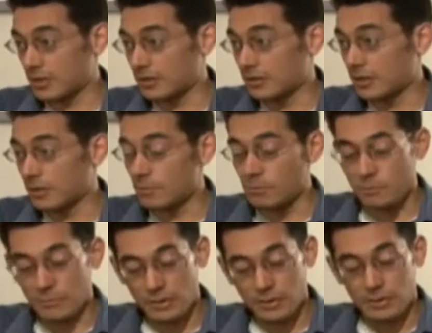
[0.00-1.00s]
And um,
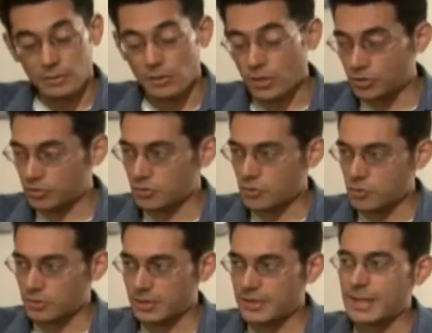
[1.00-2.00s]
the larger
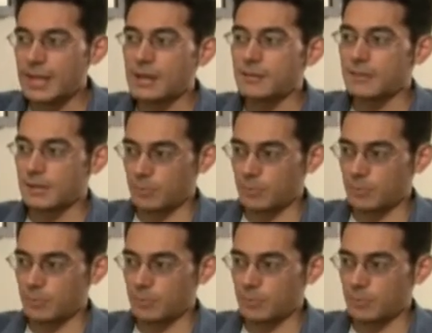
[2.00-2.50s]
accordion I have,